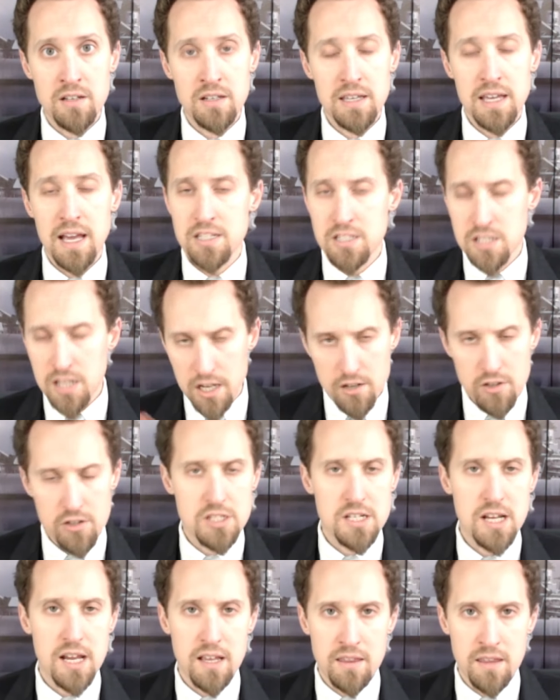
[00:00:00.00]
yes, I
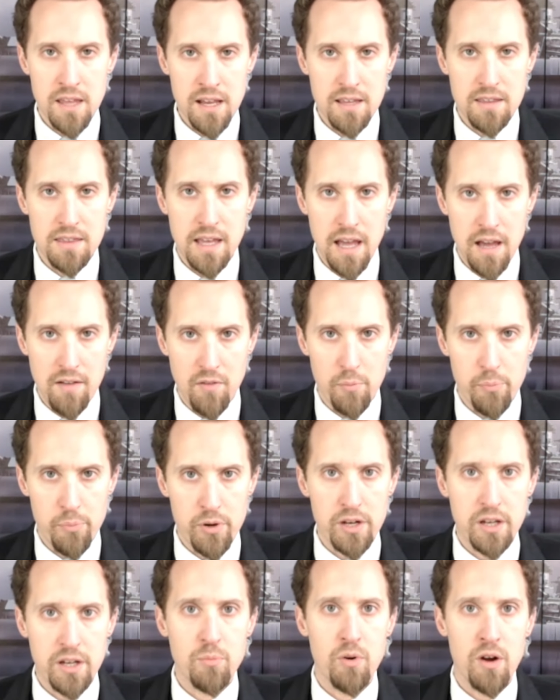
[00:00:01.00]
understand they they have a
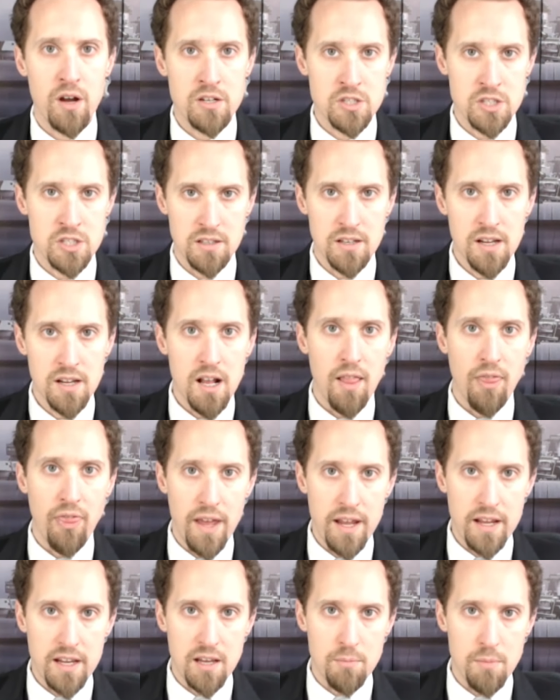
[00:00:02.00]
printing press and
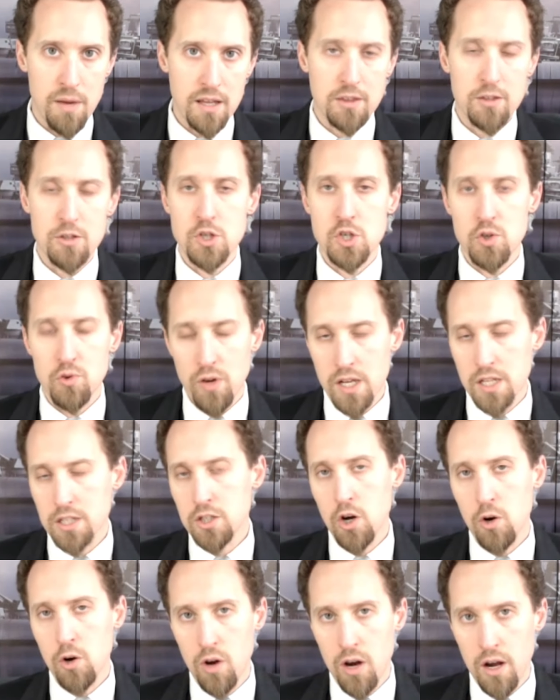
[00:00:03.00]
they can make the charade
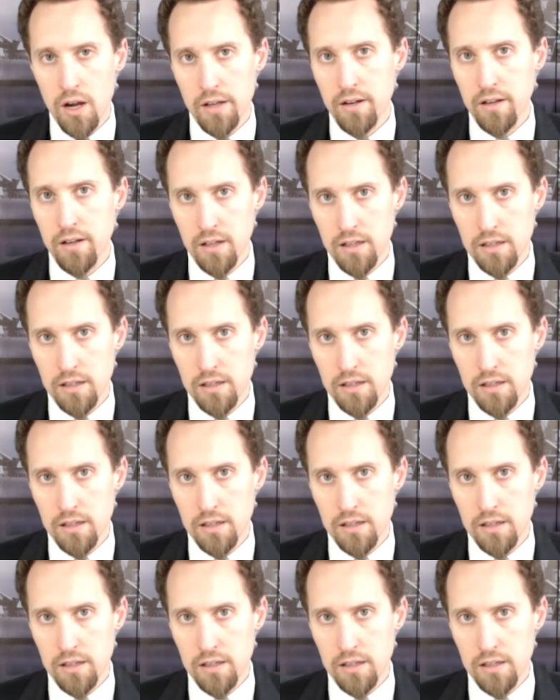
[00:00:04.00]
go on a,